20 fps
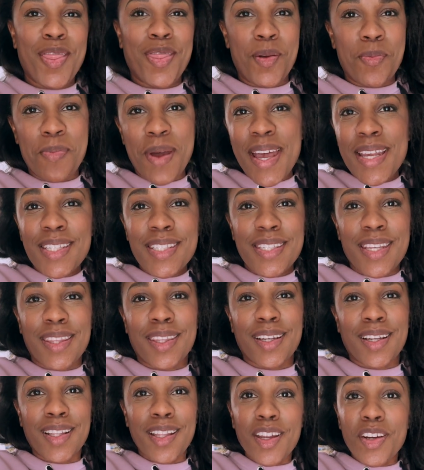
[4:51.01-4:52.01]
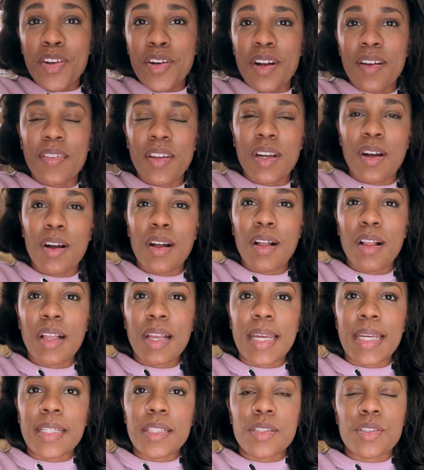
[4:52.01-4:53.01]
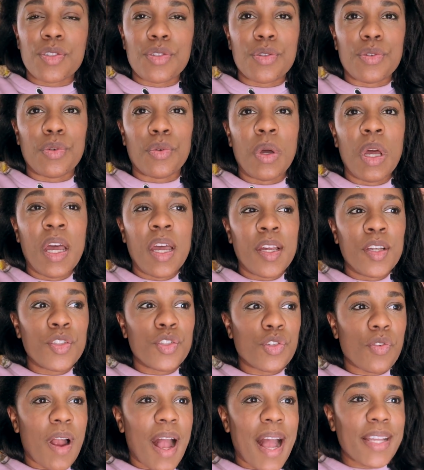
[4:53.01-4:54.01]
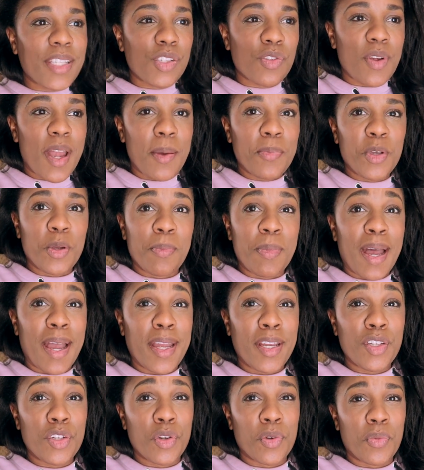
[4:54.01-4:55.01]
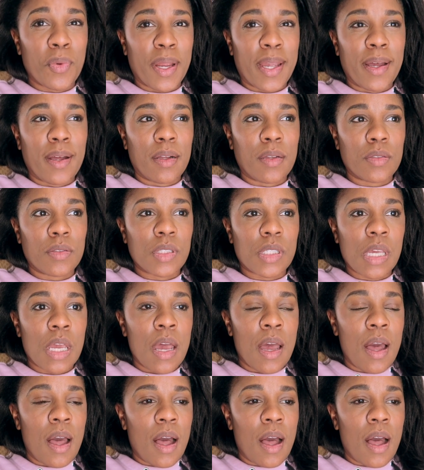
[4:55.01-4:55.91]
the mess and the clutter of it all, and to try to wrap your mind around